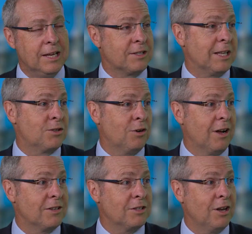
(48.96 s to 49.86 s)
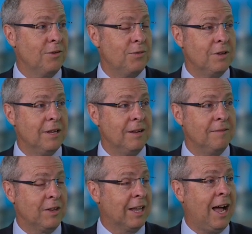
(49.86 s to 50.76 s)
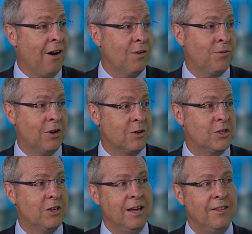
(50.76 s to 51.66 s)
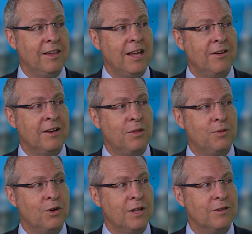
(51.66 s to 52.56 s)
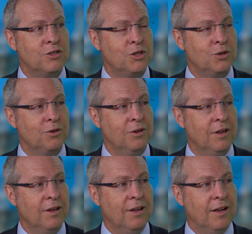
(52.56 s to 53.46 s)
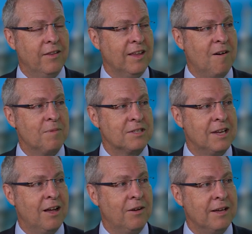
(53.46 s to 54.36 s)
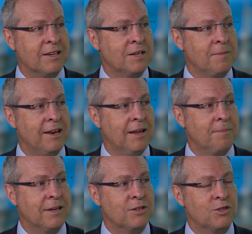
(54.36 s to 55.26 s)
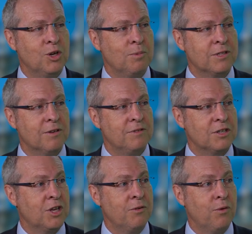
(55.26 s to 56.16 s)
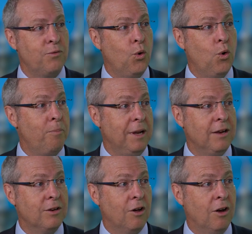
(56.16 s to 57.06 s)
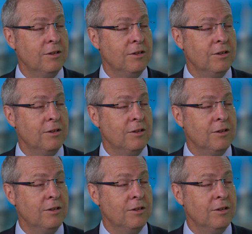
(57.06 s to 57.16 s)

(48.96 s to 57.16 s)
Yes, that's right. So, for the, for the current financial year, the year ended 30th of June, the government's now estimating a budget surplus of just over $4 billion